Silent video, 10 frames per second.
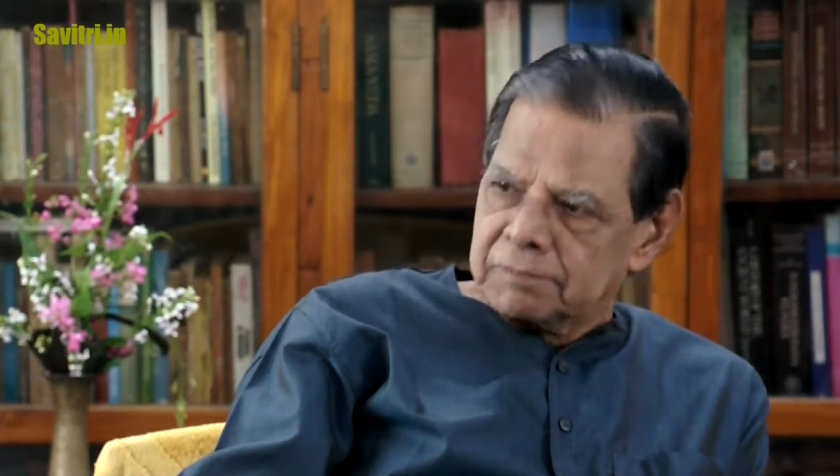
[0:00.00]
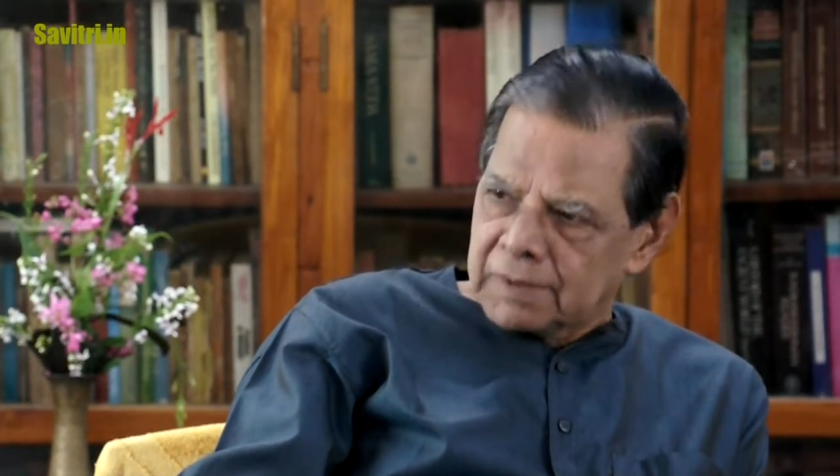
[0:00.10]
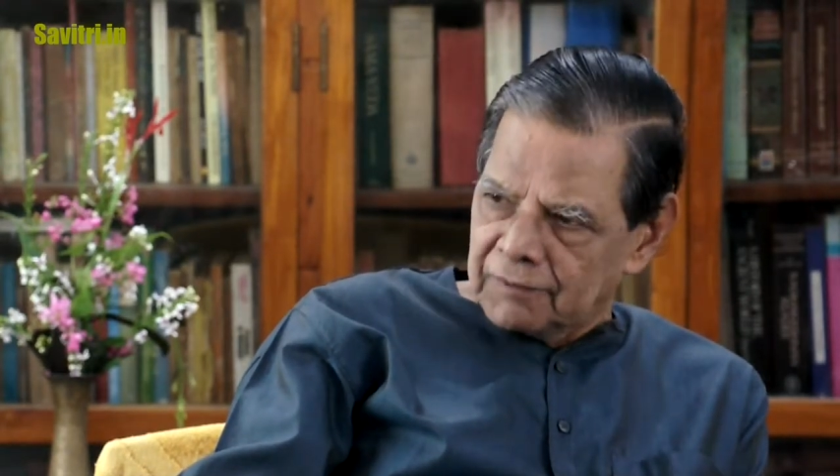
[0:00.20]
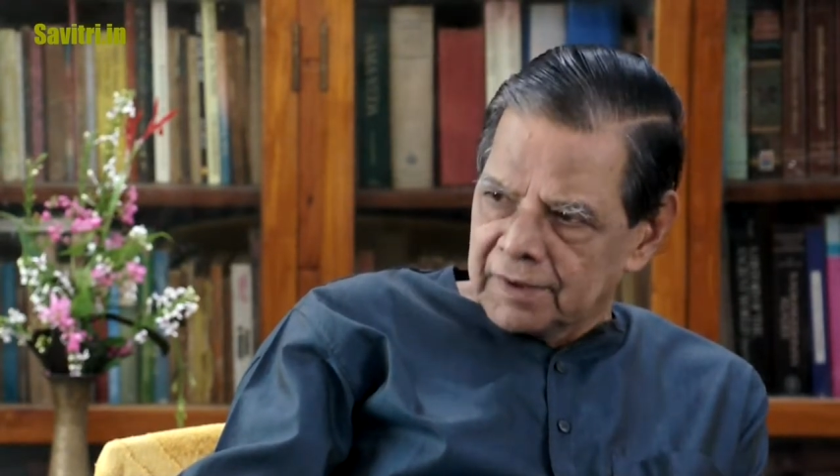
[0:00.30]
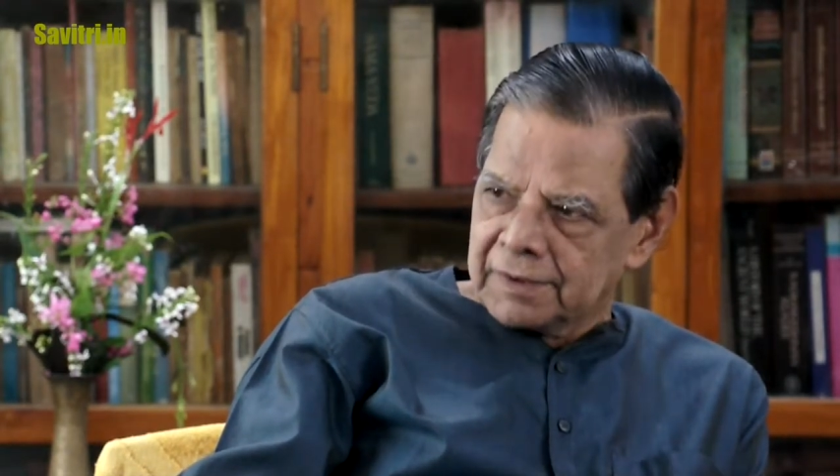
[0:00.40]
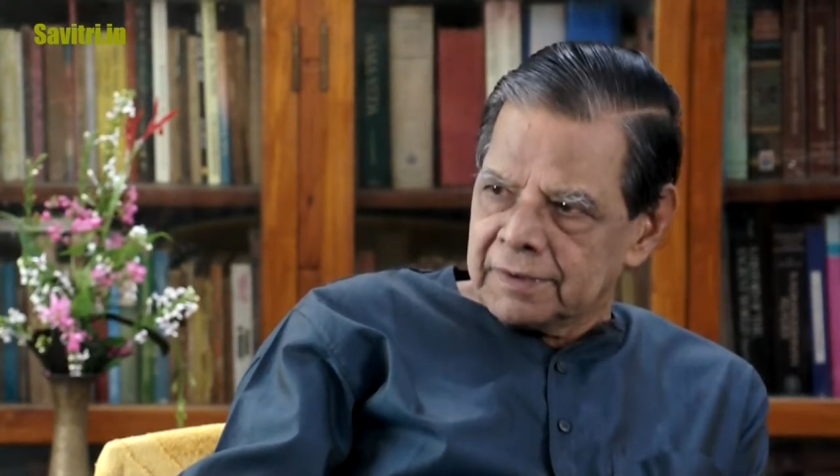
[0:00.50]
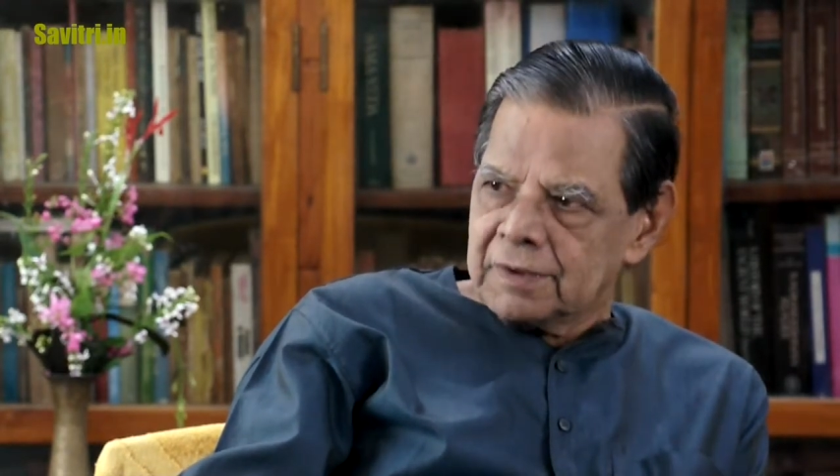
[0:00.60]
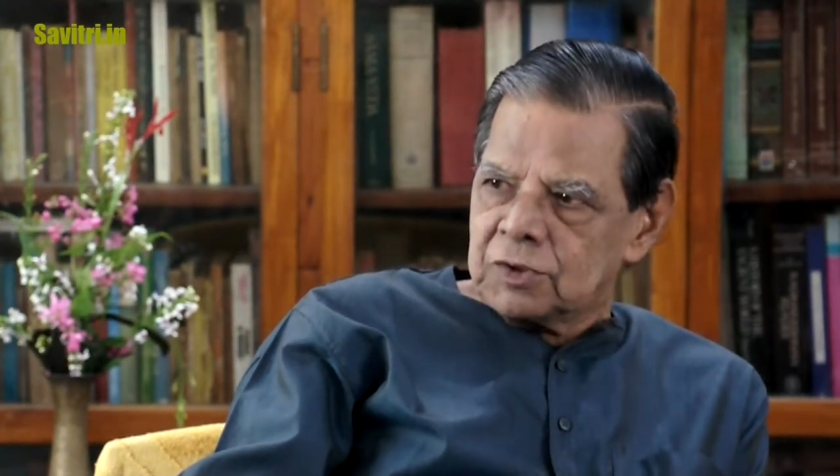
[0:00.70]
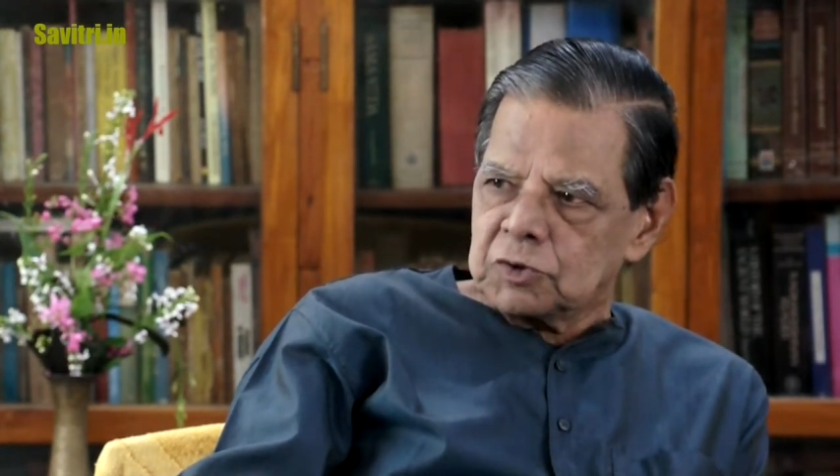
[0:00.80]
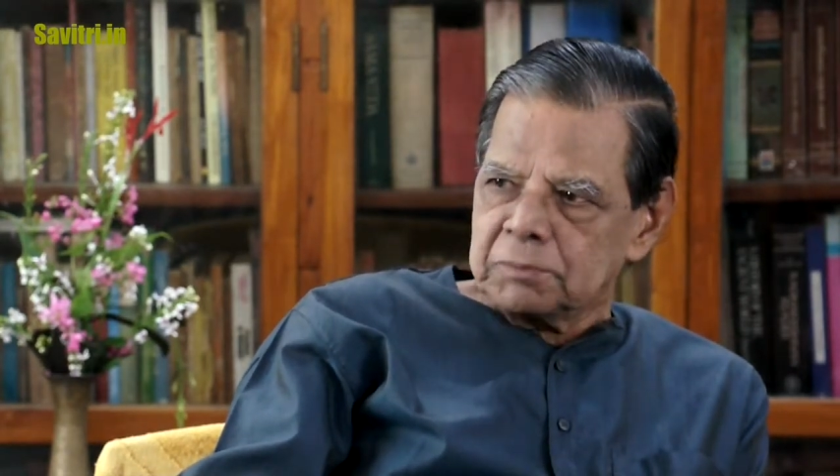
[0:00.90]
power,
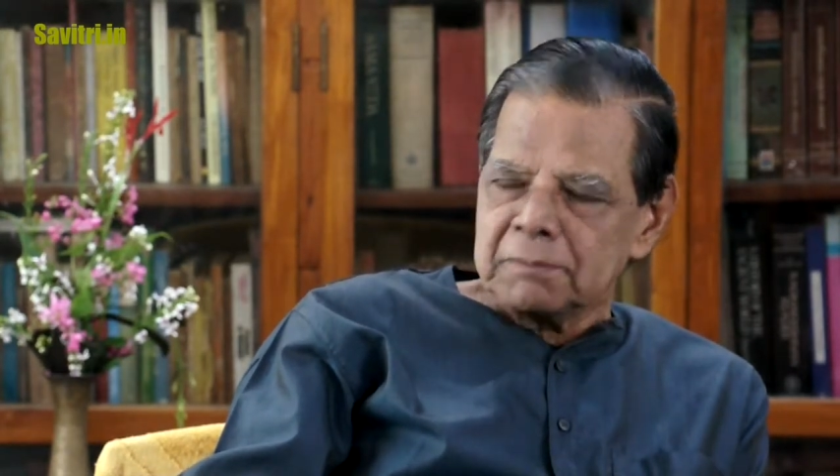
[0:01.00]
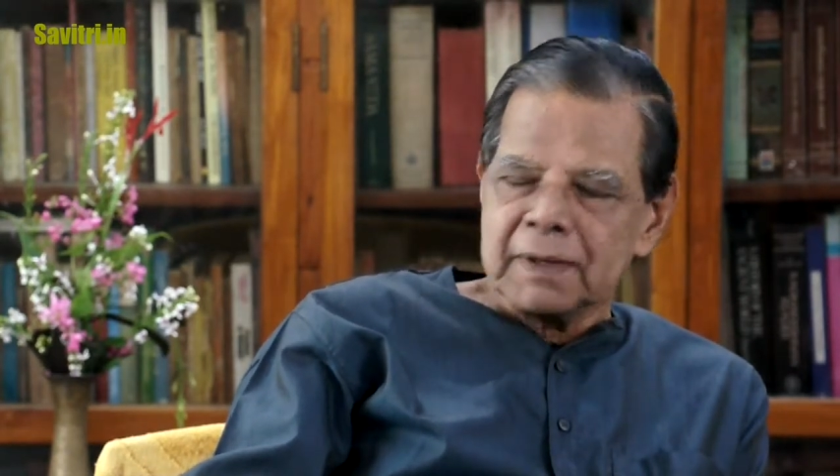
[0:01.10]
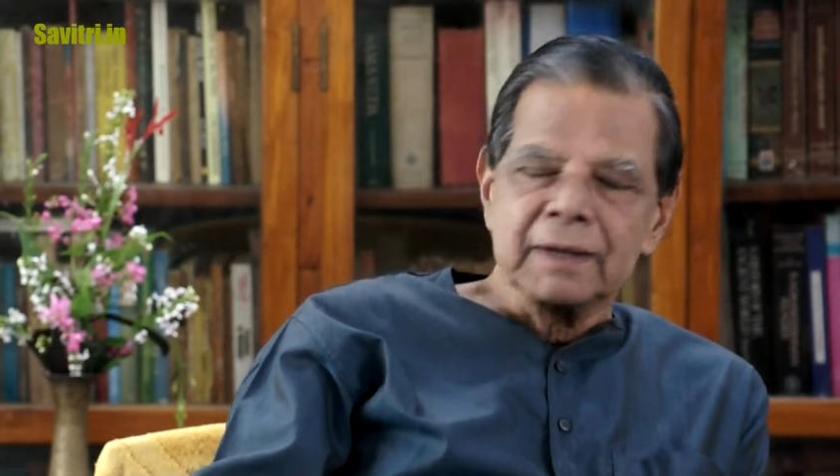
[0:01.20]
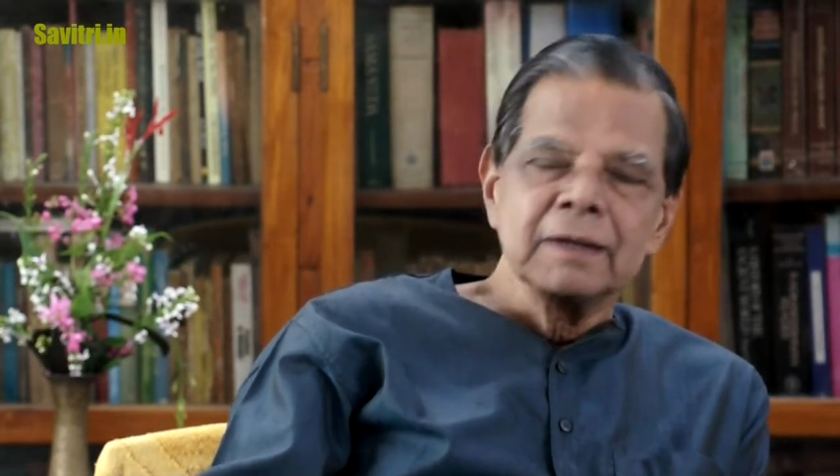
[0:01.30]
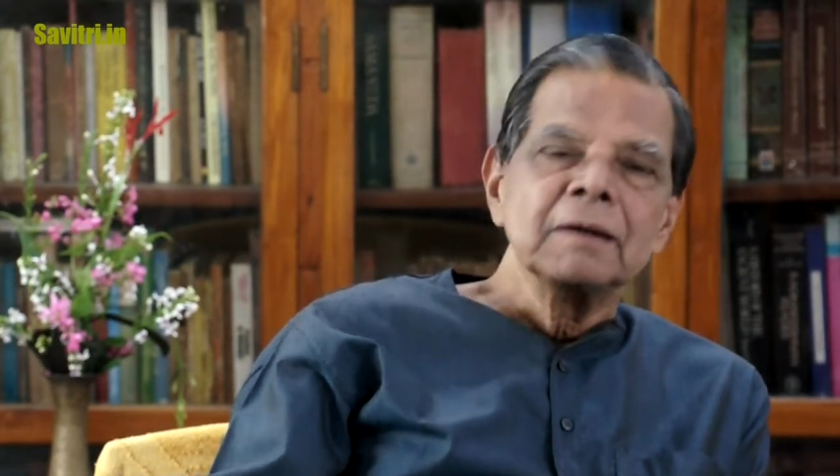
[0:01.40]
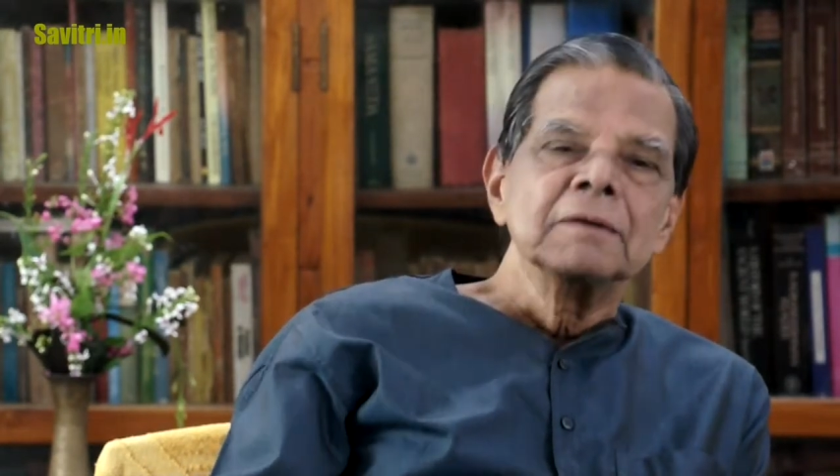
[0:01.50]
supermind.